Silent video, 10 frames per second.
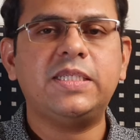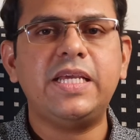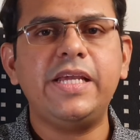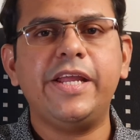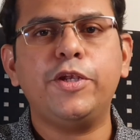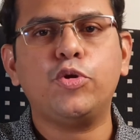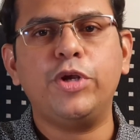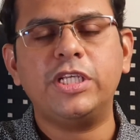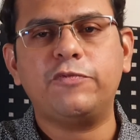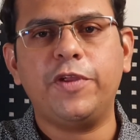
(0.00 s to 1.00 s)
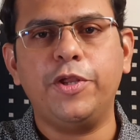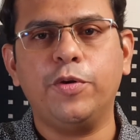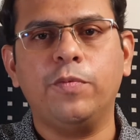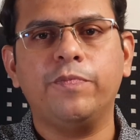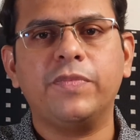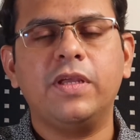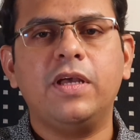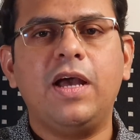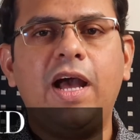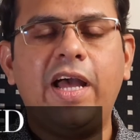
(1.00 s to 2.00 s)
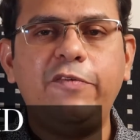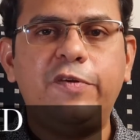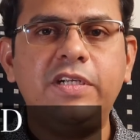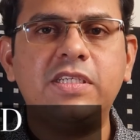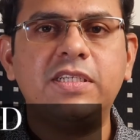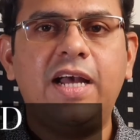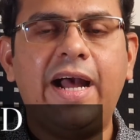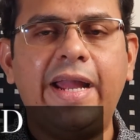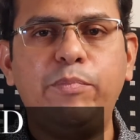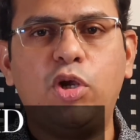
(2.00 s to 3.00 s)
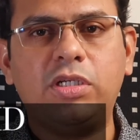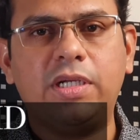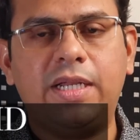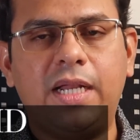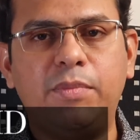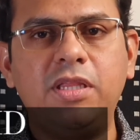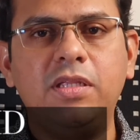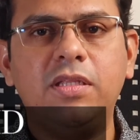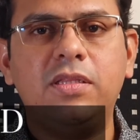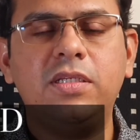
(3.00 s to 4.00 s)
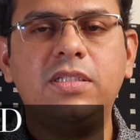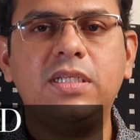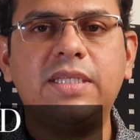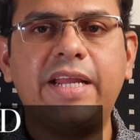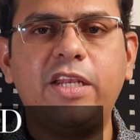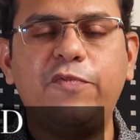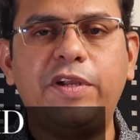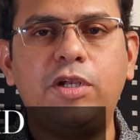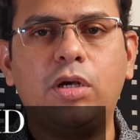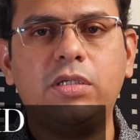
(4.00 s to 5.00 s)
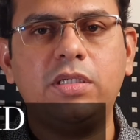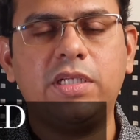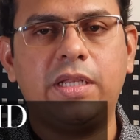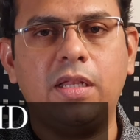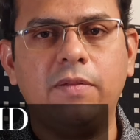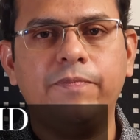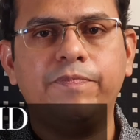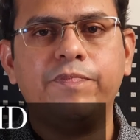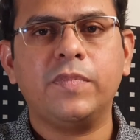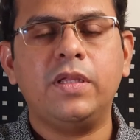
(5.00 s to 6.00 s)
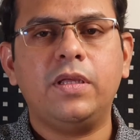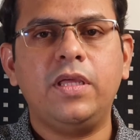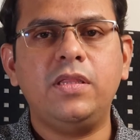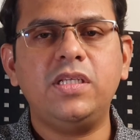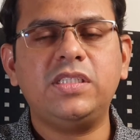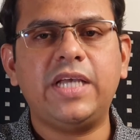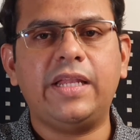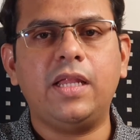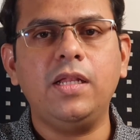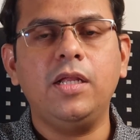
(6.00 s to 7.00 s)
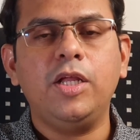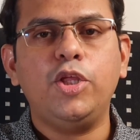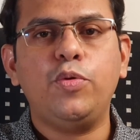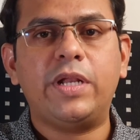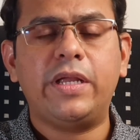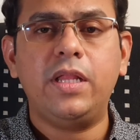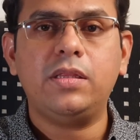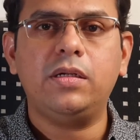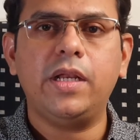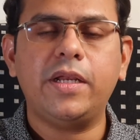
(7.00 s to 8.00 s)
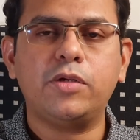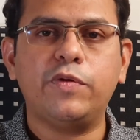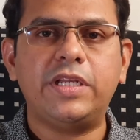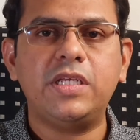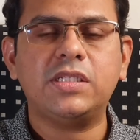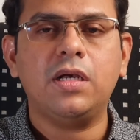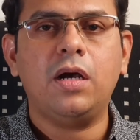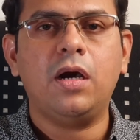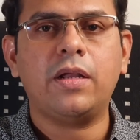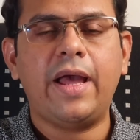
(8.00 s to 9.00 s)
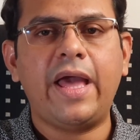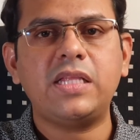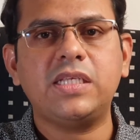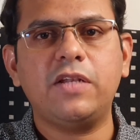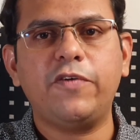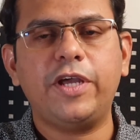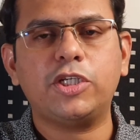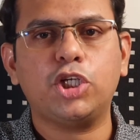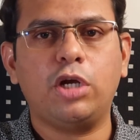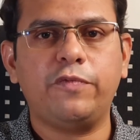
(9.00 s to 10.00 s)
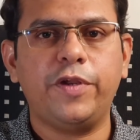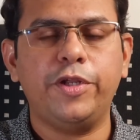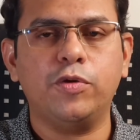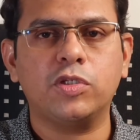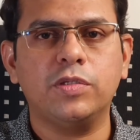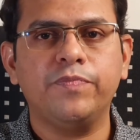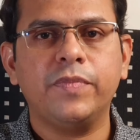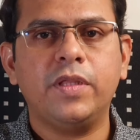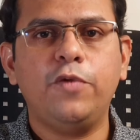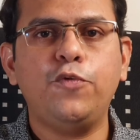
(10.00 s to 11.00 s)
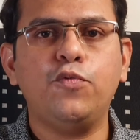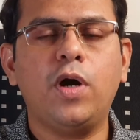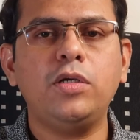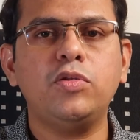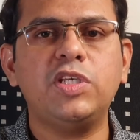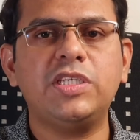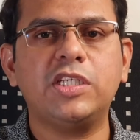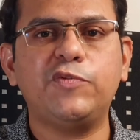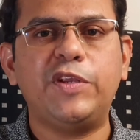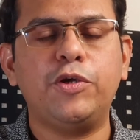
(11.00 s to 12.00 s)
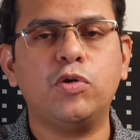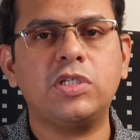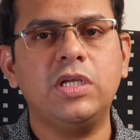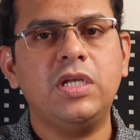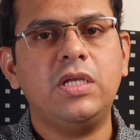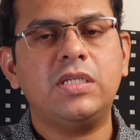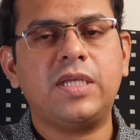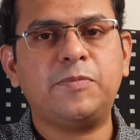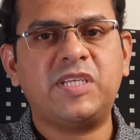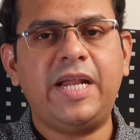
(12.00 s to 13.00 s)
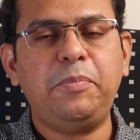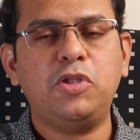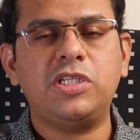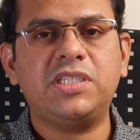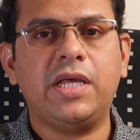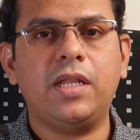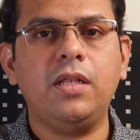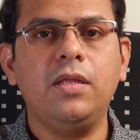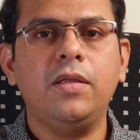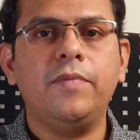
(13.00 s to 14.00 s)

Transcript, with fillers: see in today's video. Hi friends, I am Dr. Karamat. This is Scientific Doctor channel. In this channel, your health related queries are answered via short videos. If you want to see such videos, subscribe to this channel